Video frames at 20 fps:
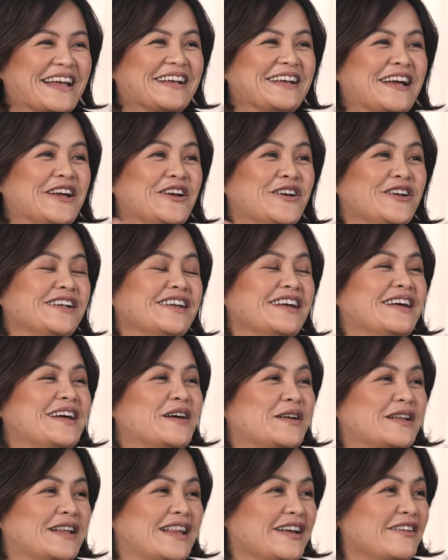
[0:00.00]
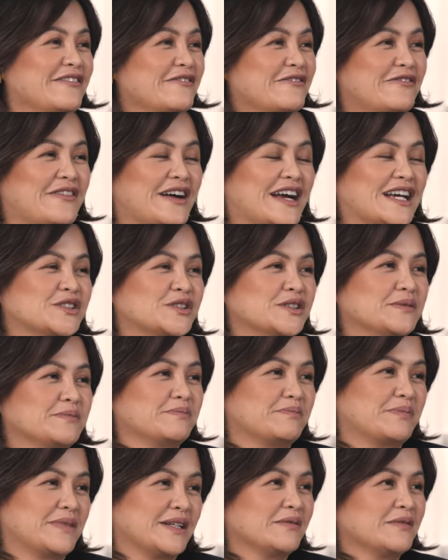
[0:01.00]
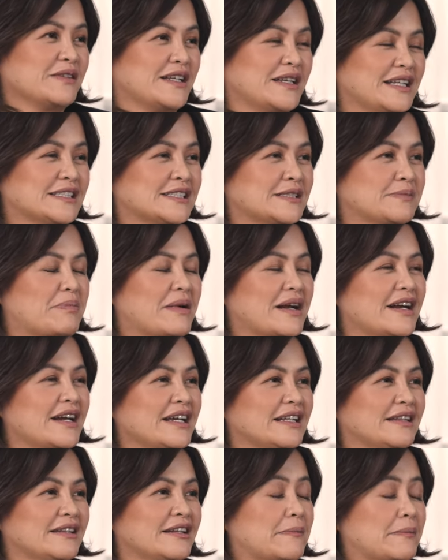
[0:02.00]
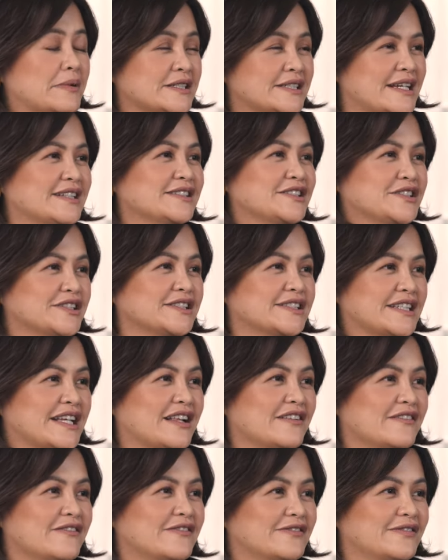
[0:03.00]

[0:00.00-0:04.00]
Like ngayon, like fashion, but it's parang it represents yourself.